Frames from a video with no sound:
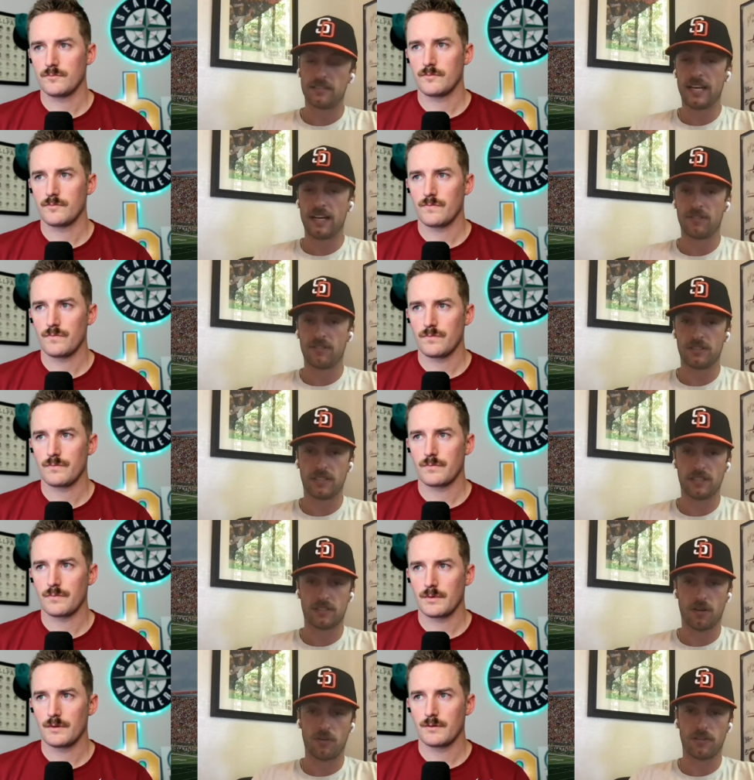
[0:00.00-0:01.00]
Speaker 1: in San
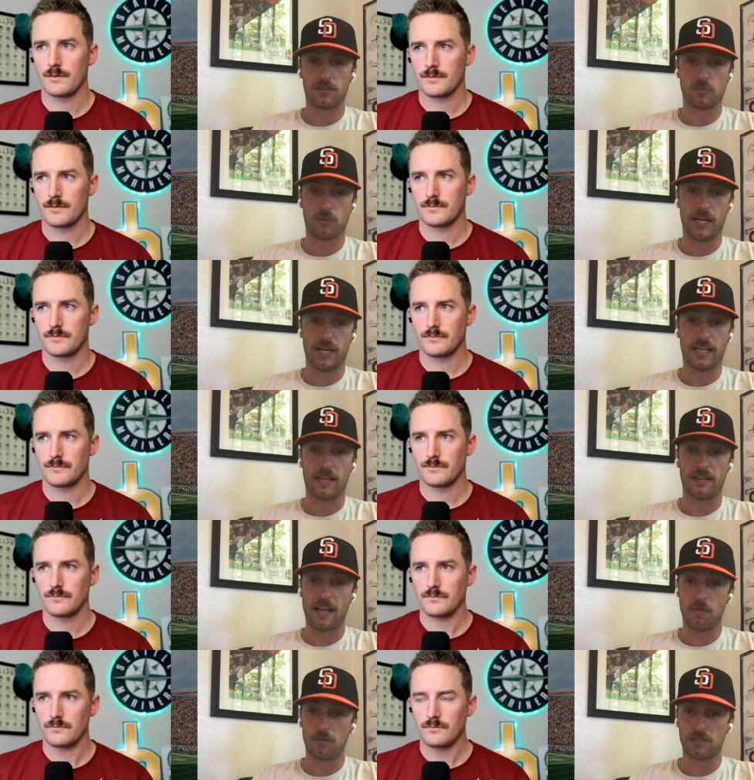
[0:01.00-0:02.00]
Francisco this week,
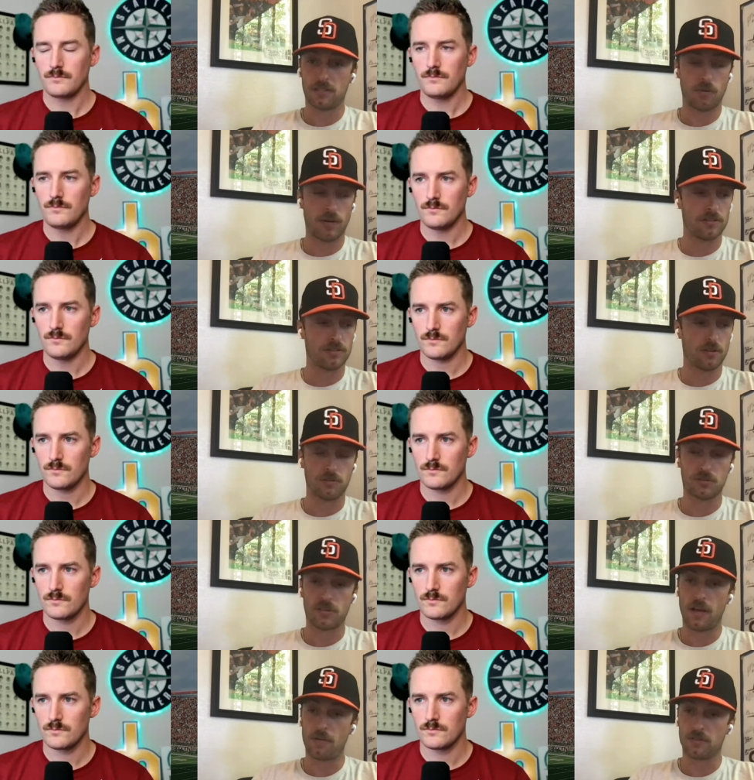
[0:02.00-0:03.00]
and that was in the red
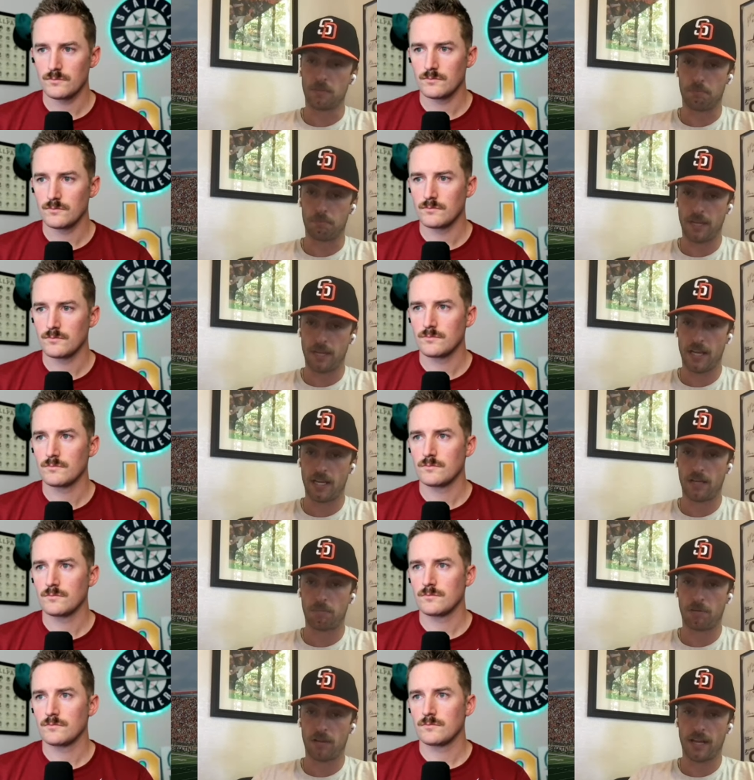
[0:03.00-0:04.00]
zone. So that was a
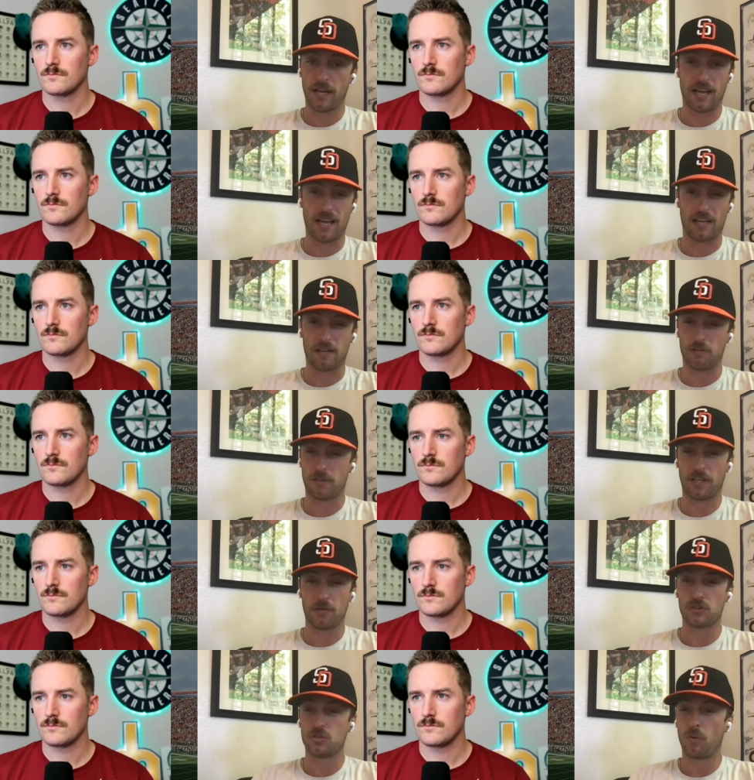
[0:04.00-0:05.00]
big play. I
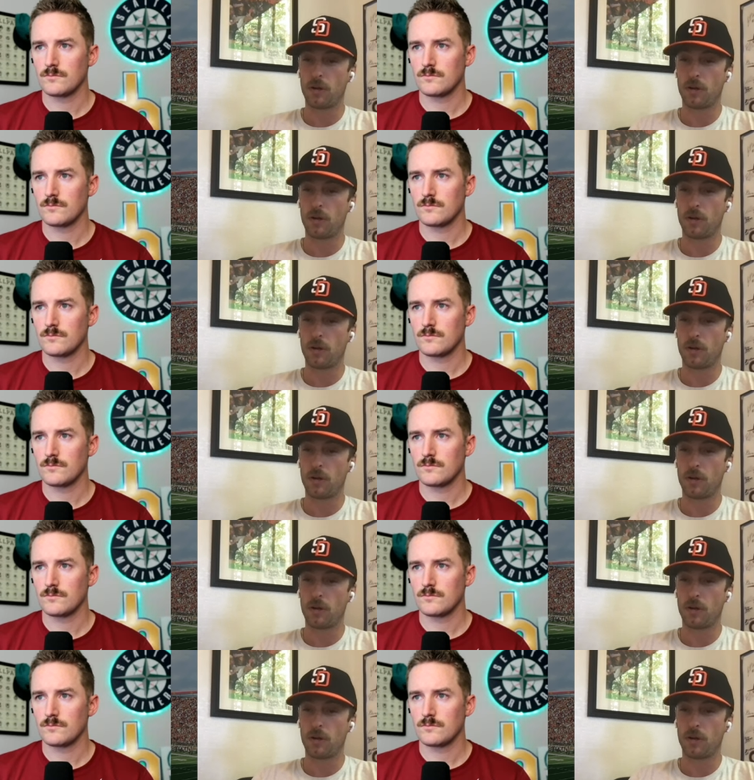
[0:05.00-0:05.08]
think it